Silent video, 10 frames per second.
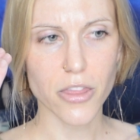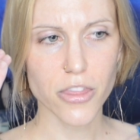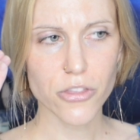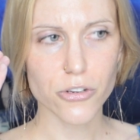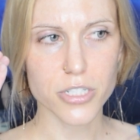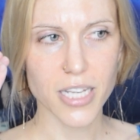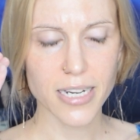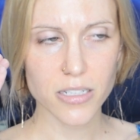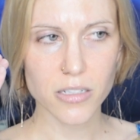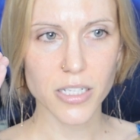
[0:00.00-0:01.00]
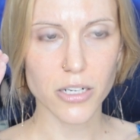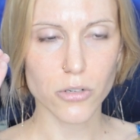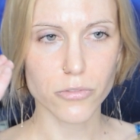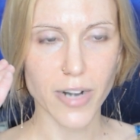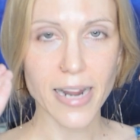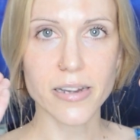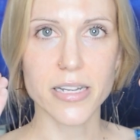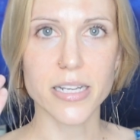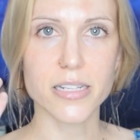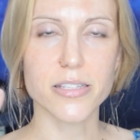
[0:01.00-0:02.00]
I think they're technically
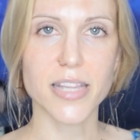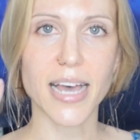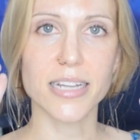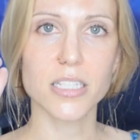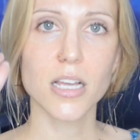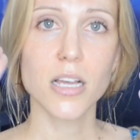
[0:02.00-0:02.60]
arachnids that